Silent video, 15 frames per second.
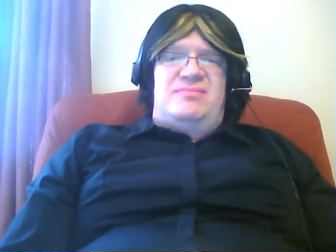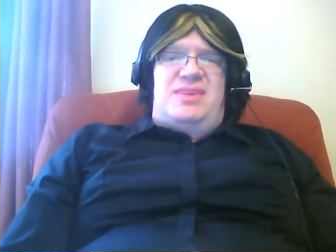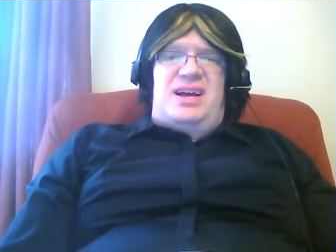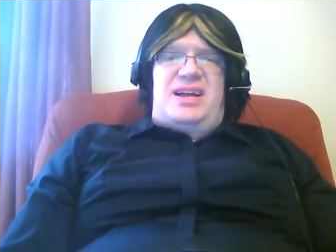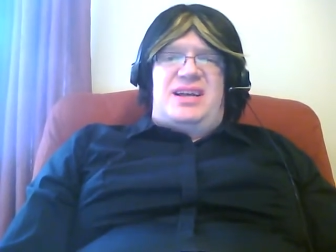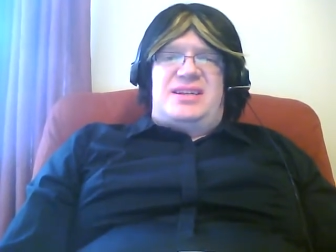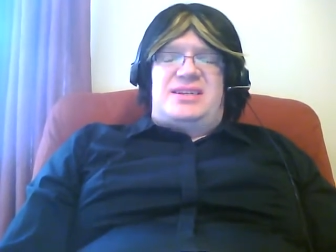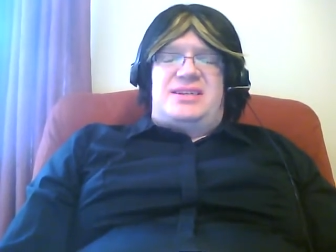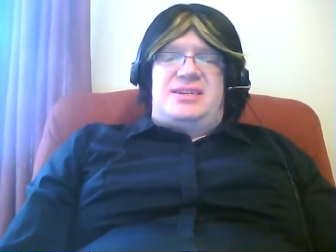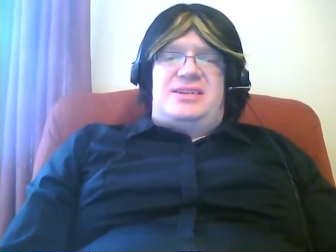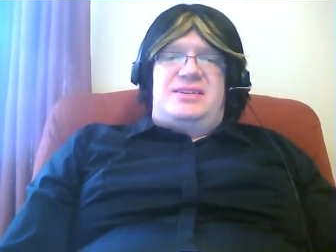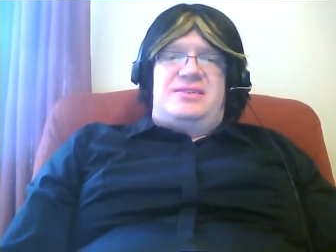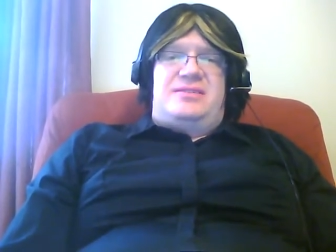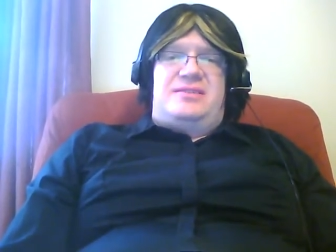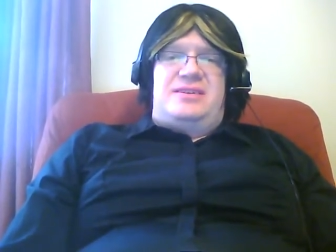I guess, at
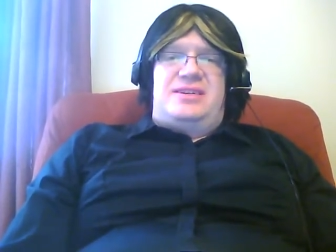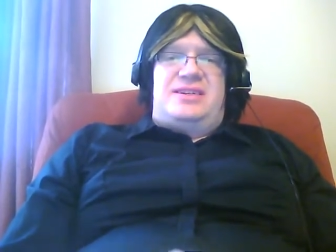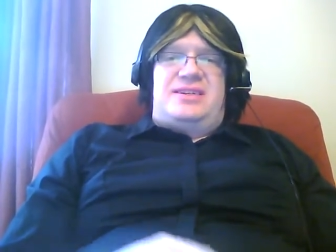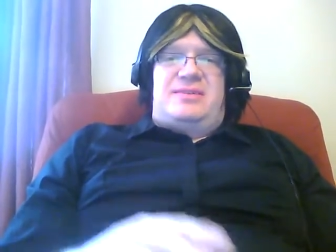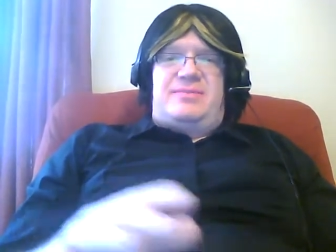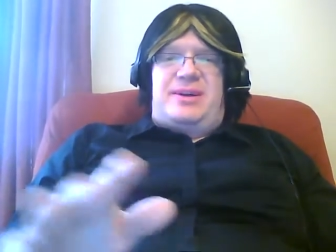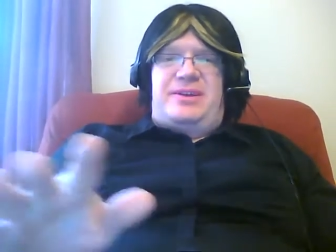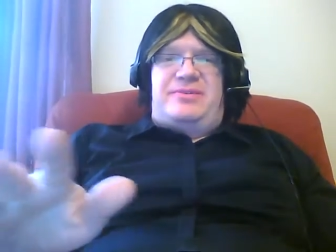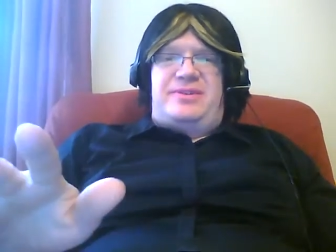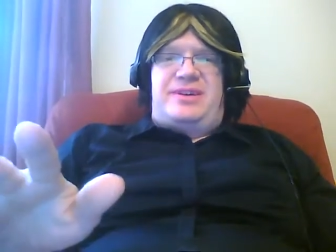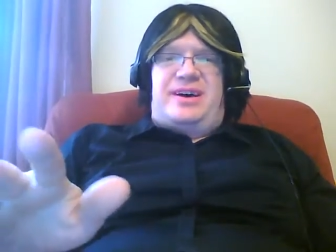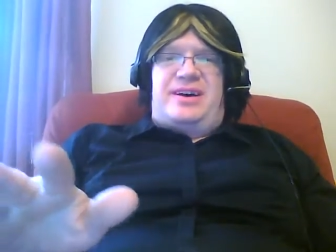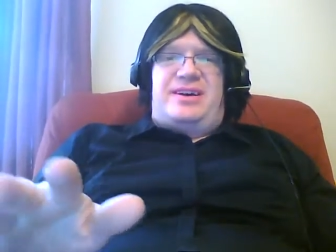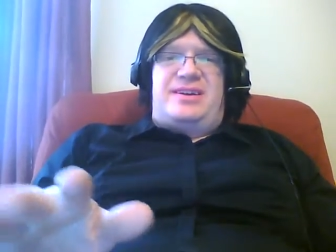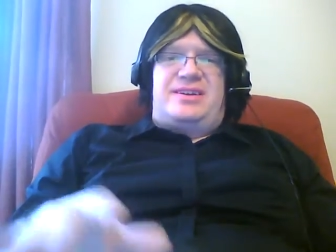least according to some, I don't
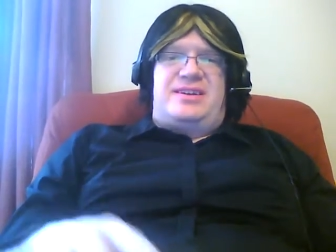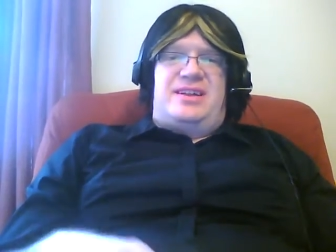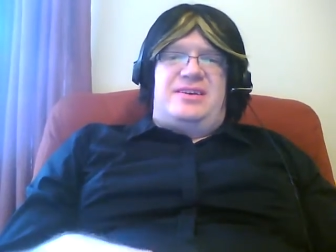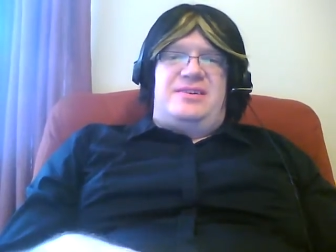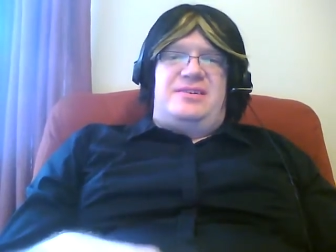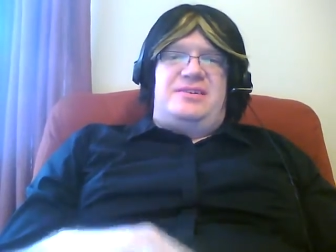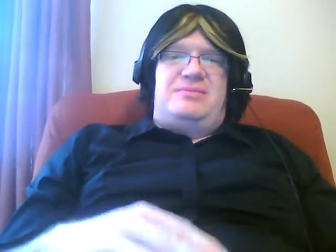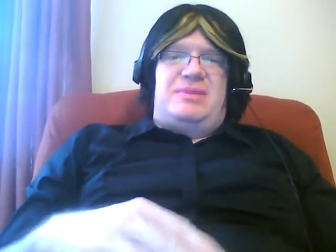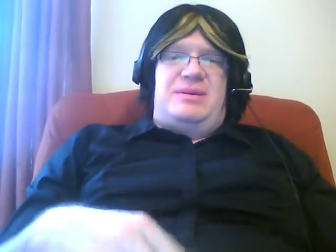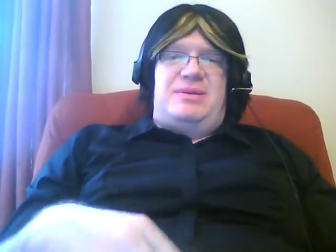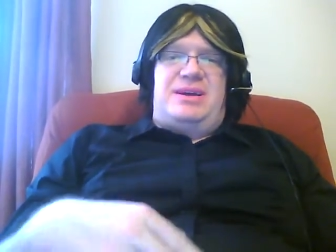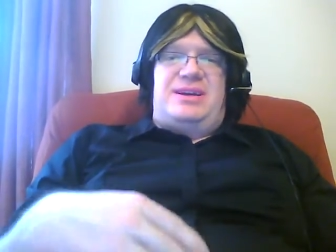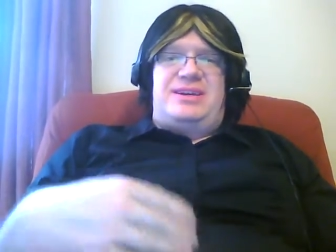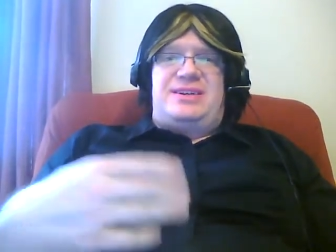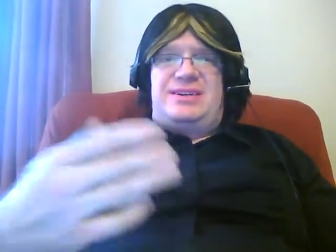talk as clear as
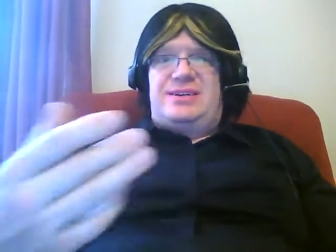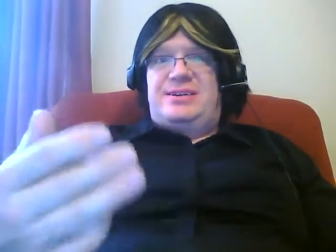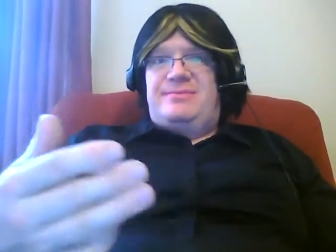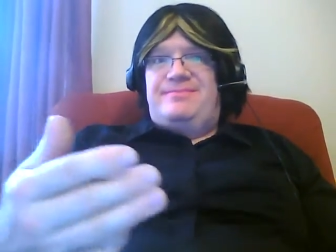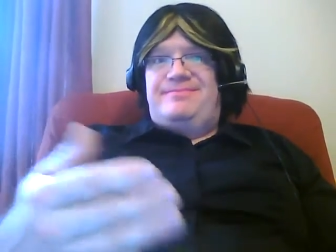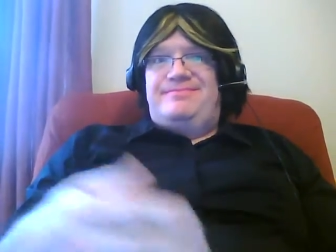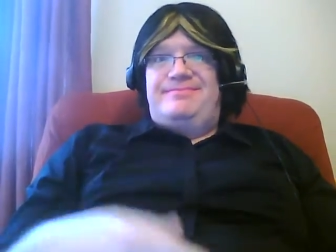maybe I should.